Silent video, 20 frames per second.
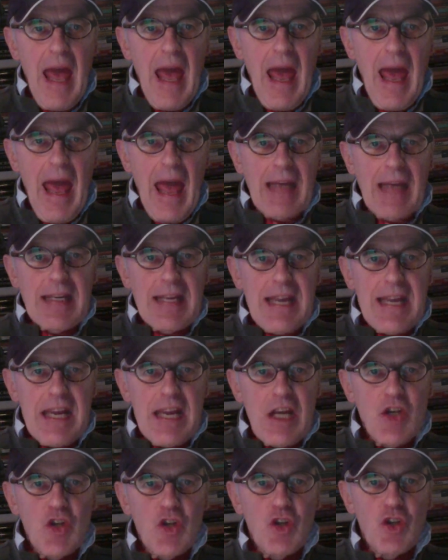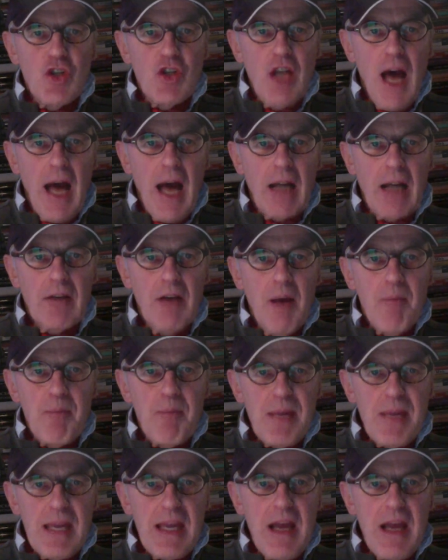And he should not
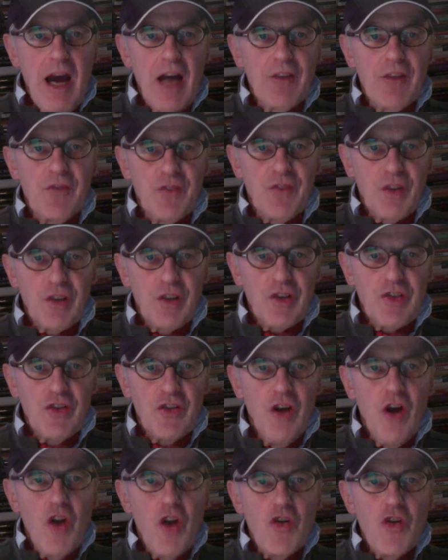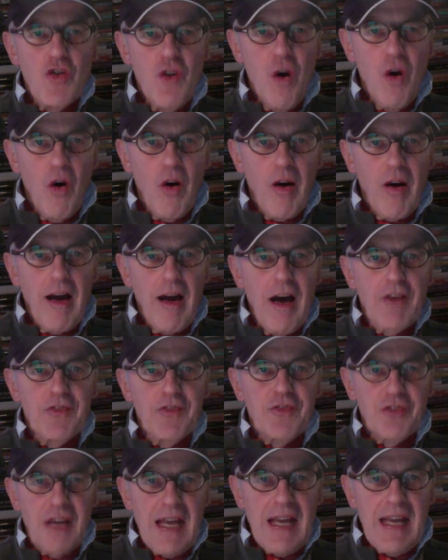be adverse nor
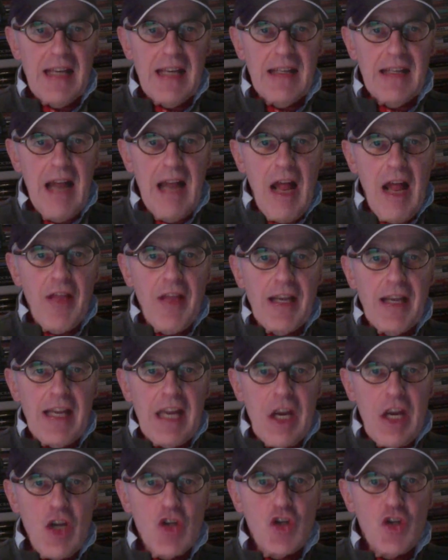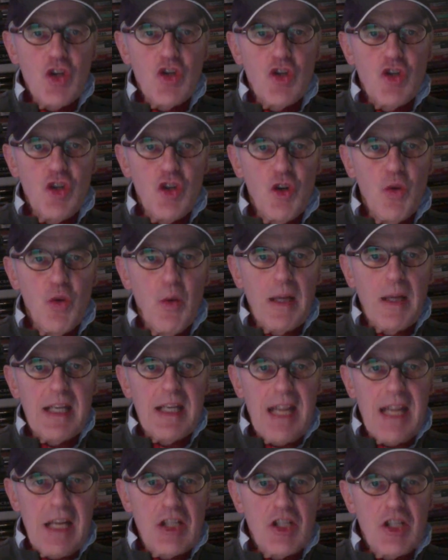afraid, that he should do what
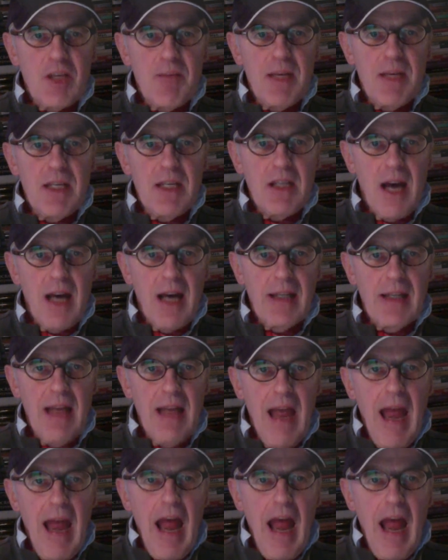needs to be done.